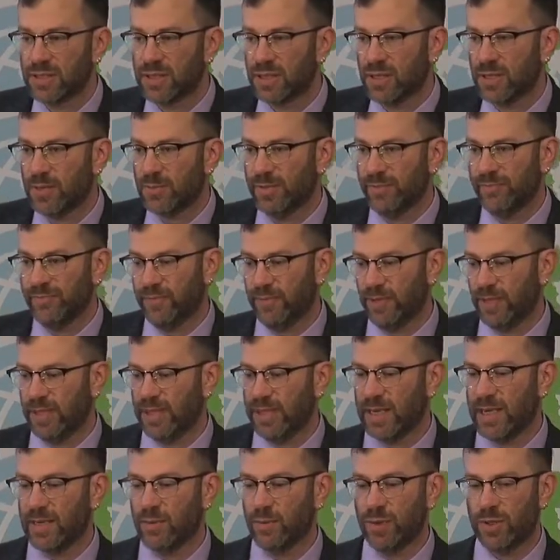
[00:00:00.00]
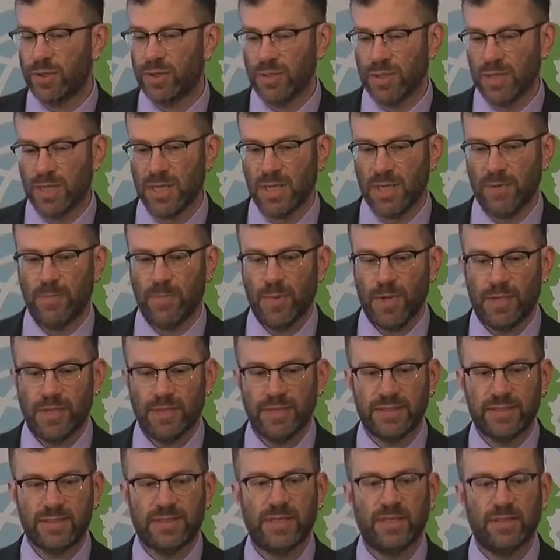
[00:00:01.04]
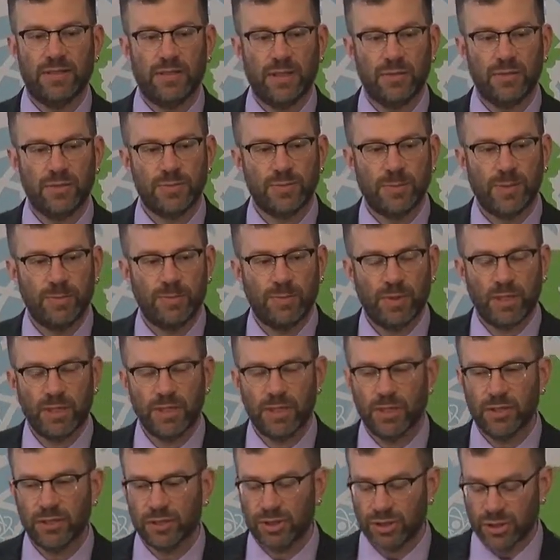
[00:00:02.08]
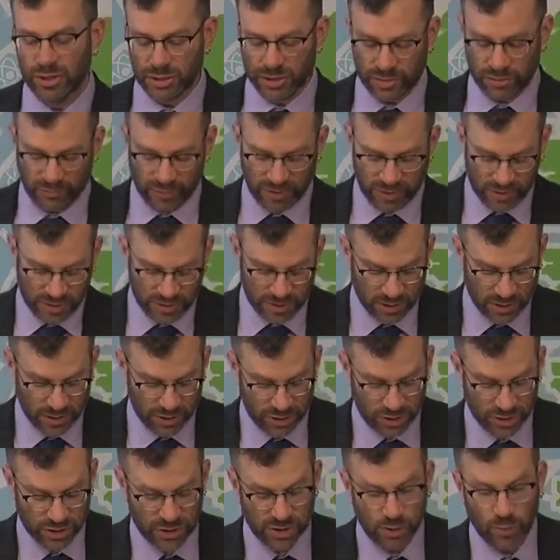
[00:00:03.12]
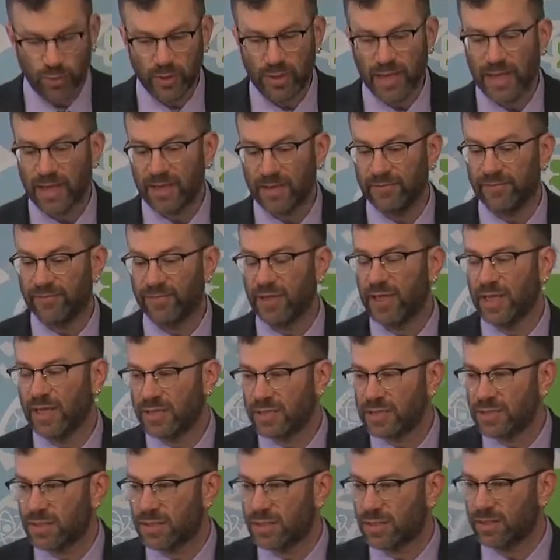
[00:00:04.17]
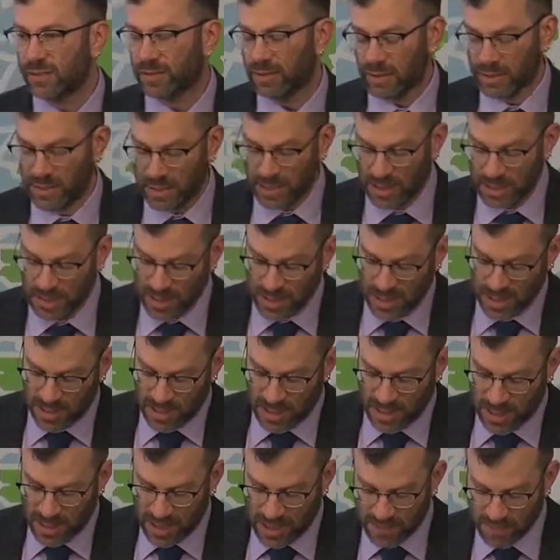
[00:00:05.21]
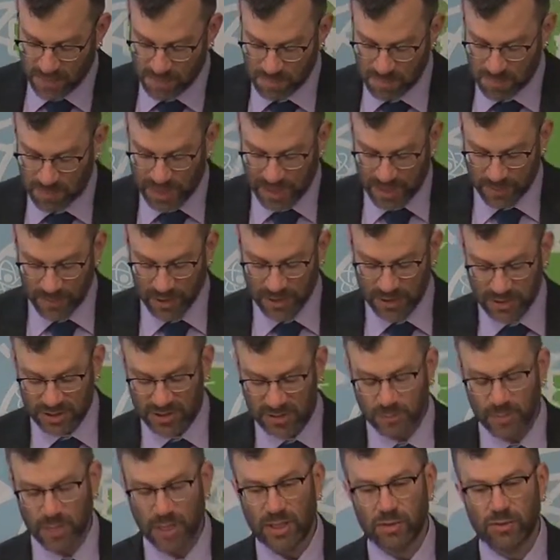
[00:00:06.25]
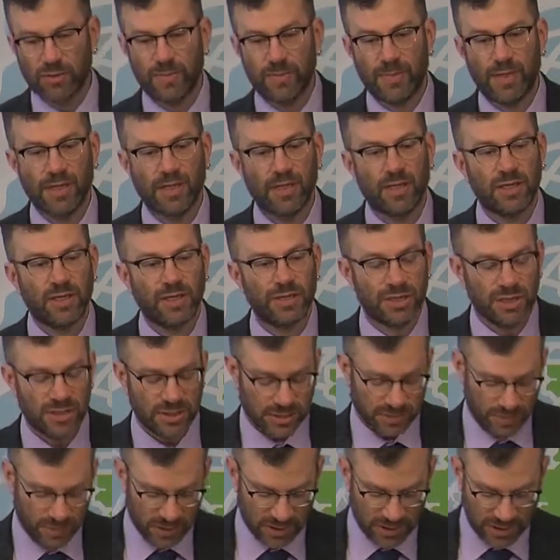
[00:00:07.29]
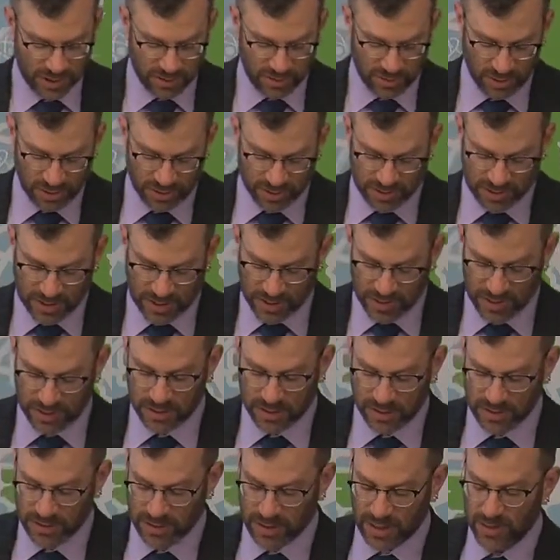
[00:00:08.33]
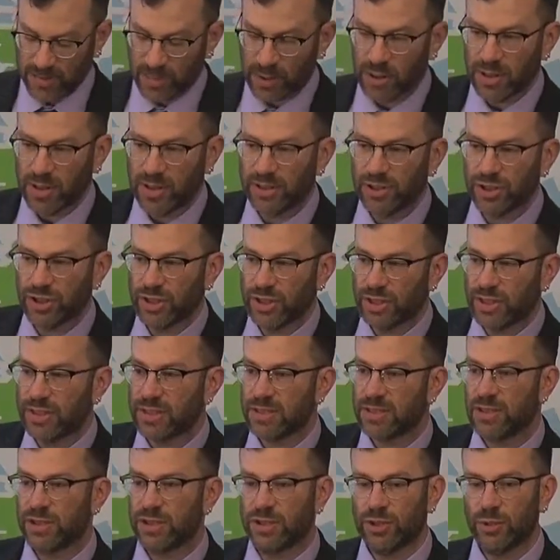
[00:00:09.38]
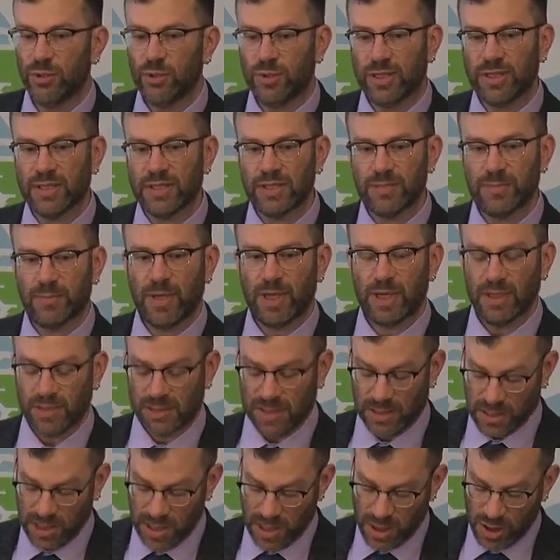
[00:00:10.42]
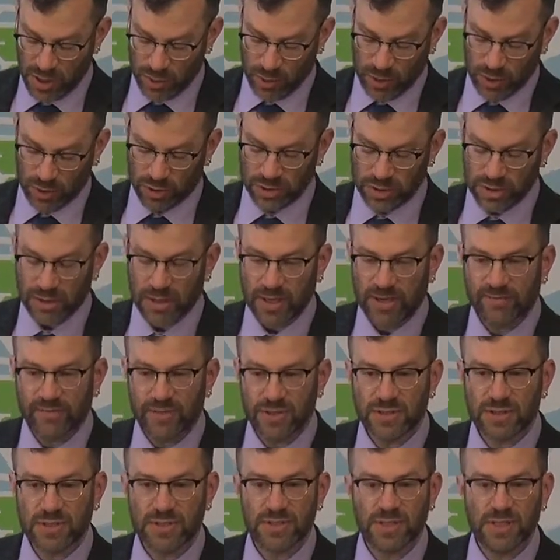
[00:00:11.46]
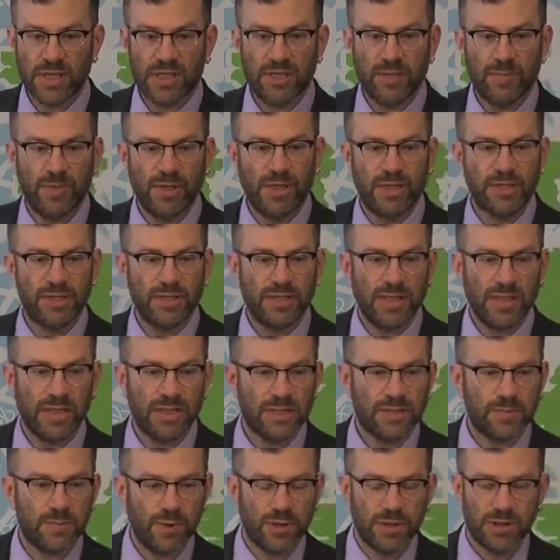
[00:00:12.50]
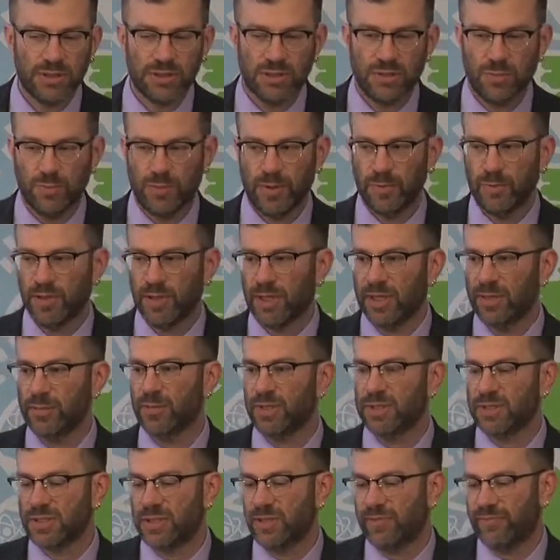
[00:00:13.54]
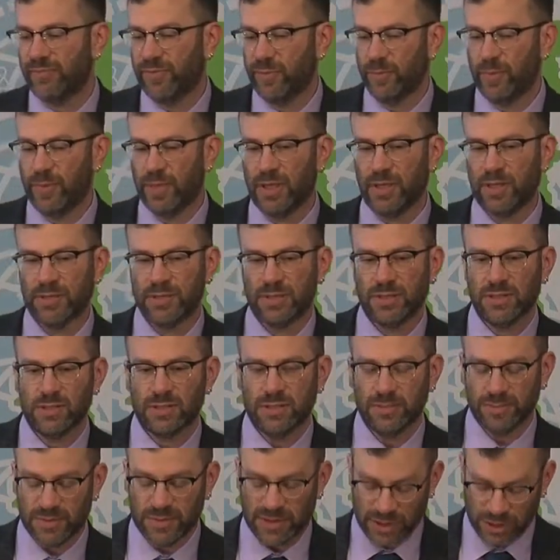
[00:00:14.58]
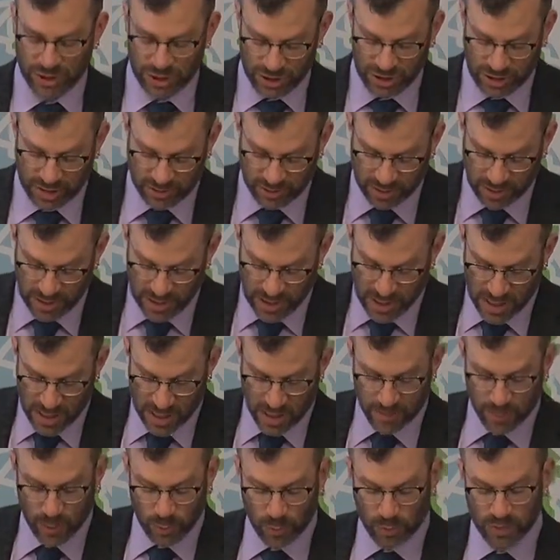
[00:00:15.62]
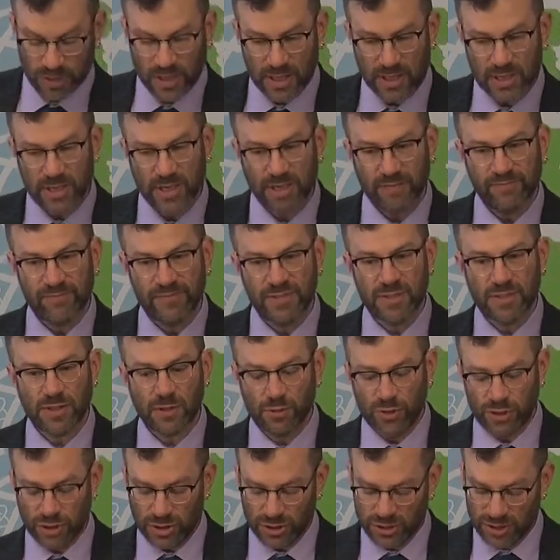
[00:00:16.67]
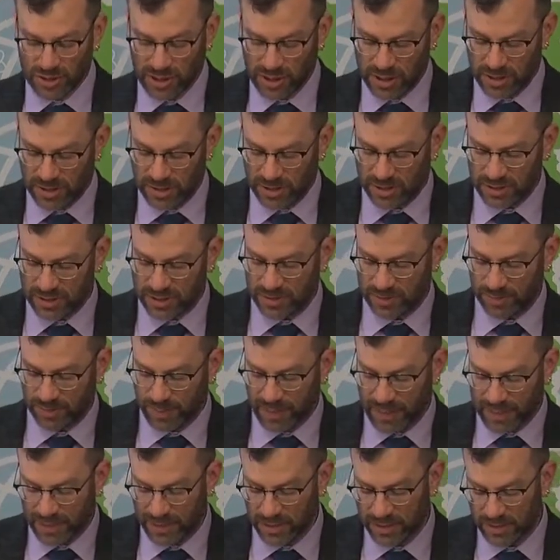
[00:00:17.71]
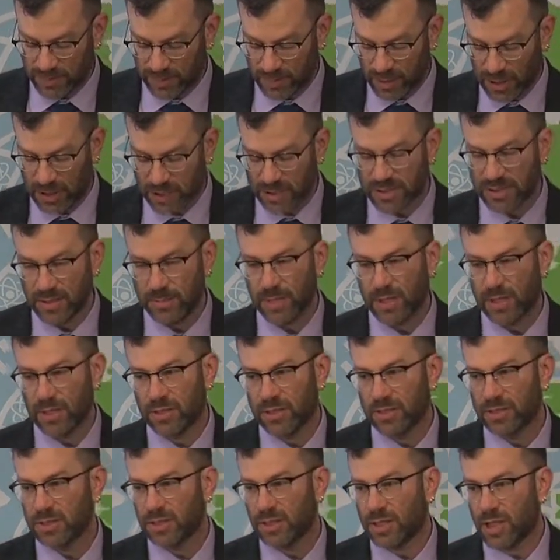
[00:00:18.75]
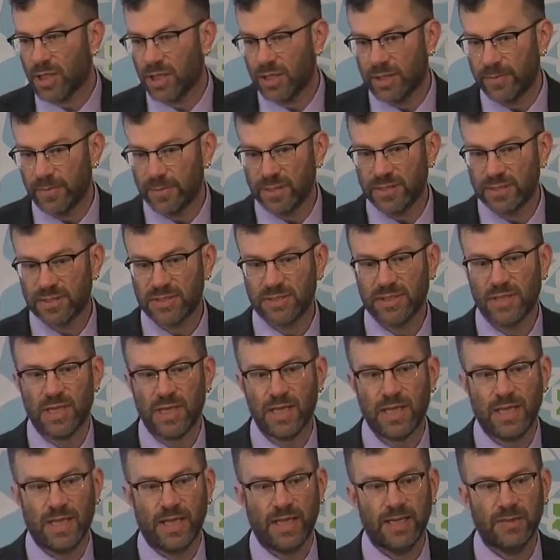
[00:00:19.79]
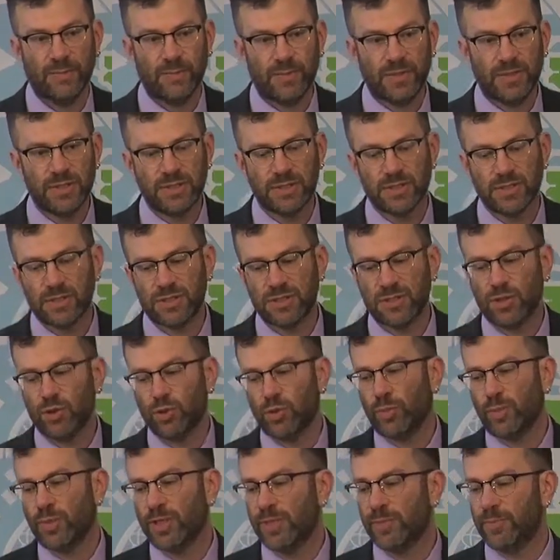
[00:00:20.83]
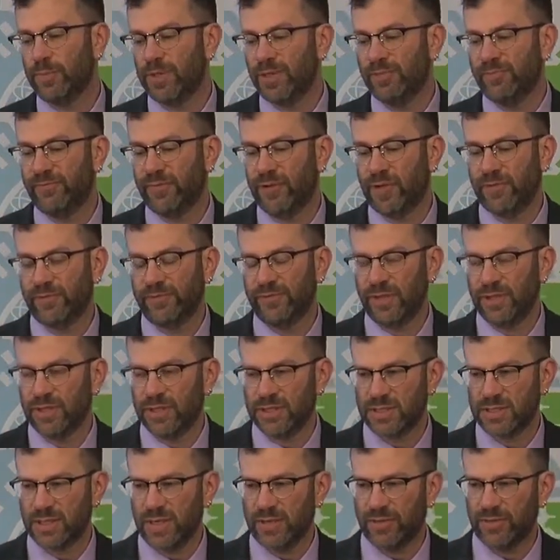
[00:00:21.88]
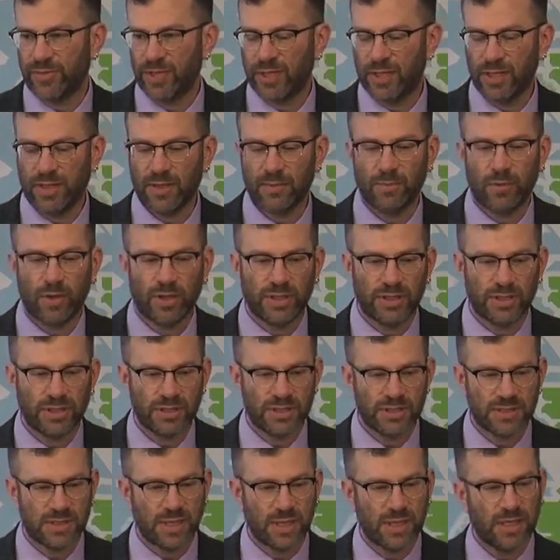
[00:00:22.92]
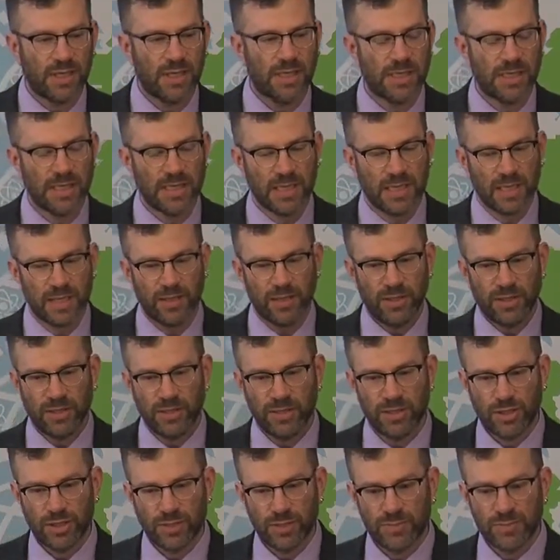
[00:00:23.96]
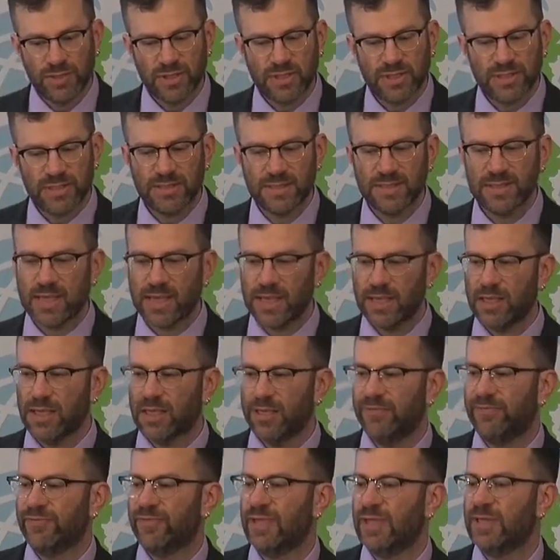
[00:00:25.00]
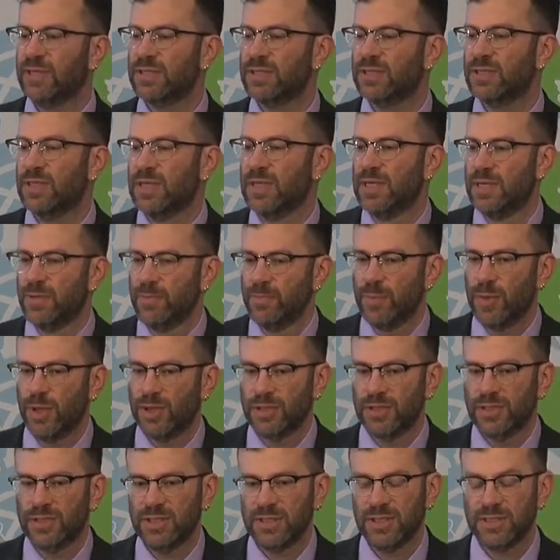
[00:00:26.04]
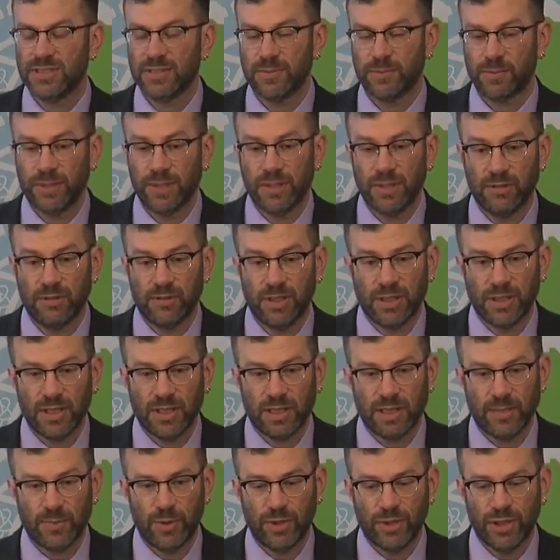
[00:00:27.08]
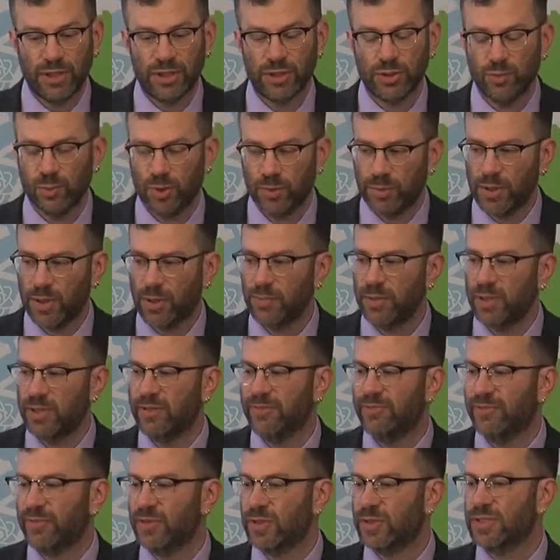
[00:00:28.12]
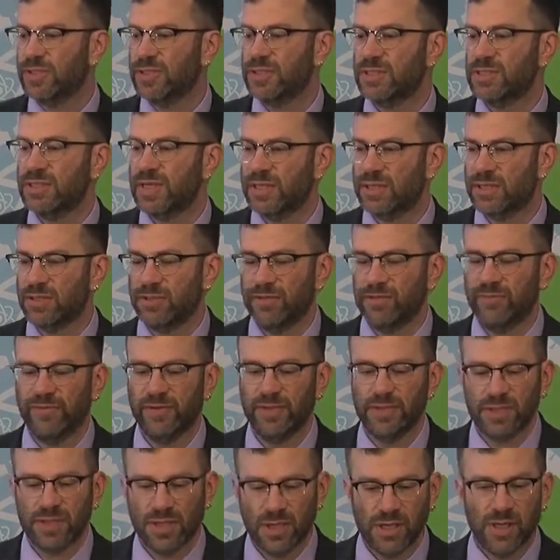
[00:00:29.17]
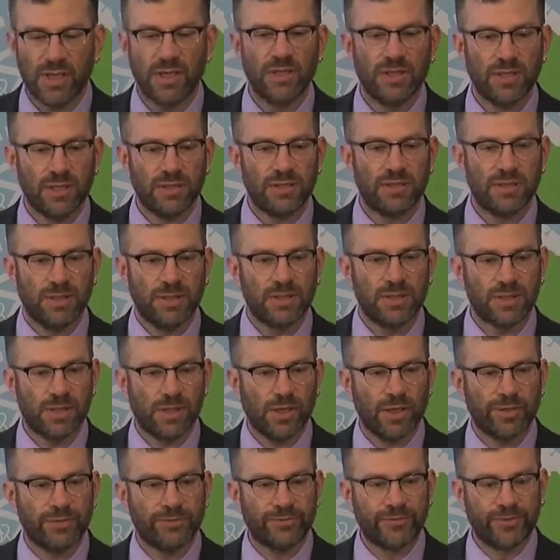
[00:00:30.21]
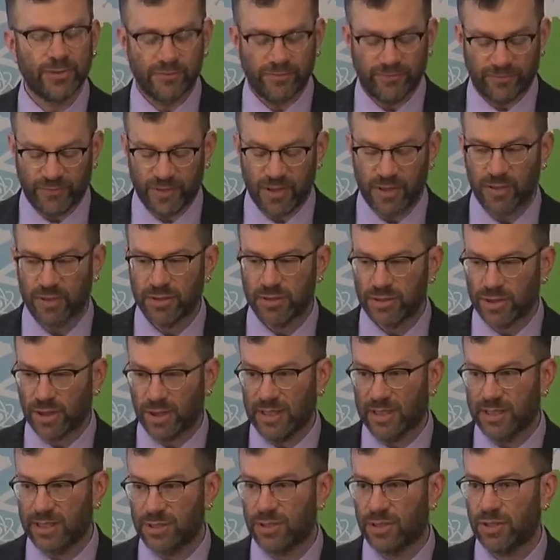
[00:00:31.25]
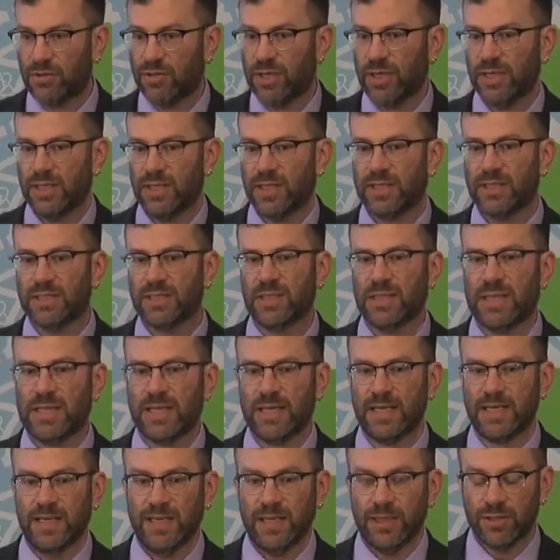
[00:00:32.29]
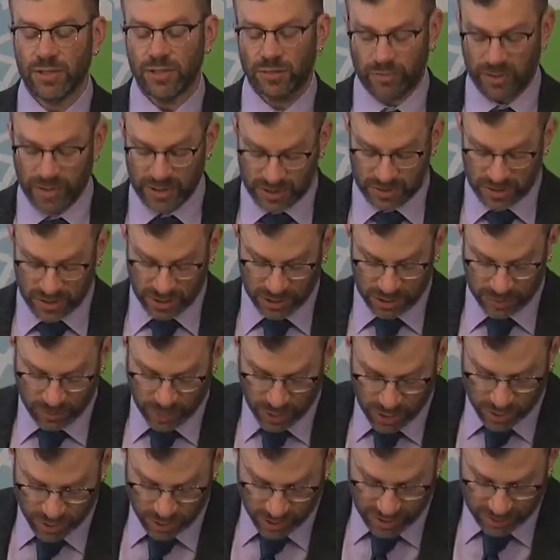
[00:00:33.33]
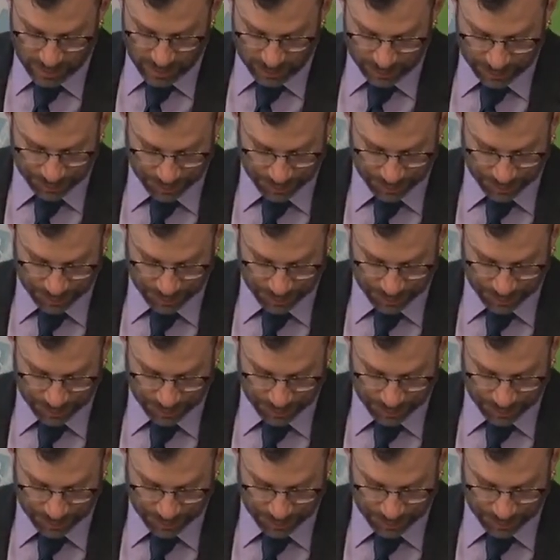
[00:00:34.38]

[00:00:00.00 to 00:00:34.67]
are, but in our mindset, those people are not just the researchers. So we have the excellent chemists, microbiologists, material scientists, chemical engineers that you would expect. We also have the sustainability experts, so people like myself from biosystems engineering, but we then have social scientists, planners, policymakers, economists, and business school people involved in this. And I think I'm right in saying that in terms of the scale of that multidisciplinary collaboration, we're probably the first centre of its kind that's gone so far as to integrate that in the research programme.